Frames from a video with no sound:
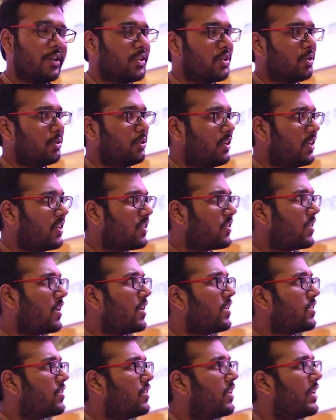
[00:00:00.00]
So this
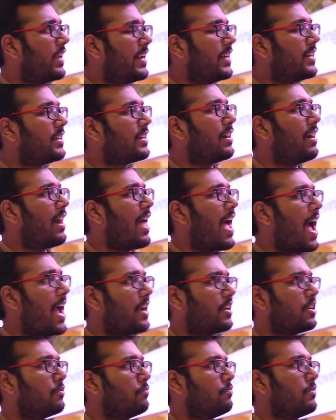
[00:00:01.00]
is the Intel
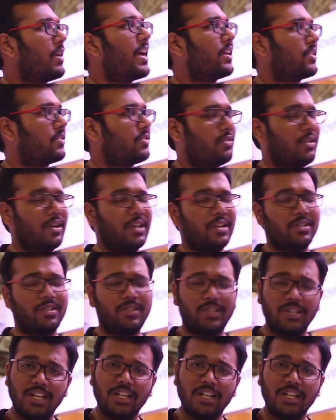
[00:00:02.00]
Atom X3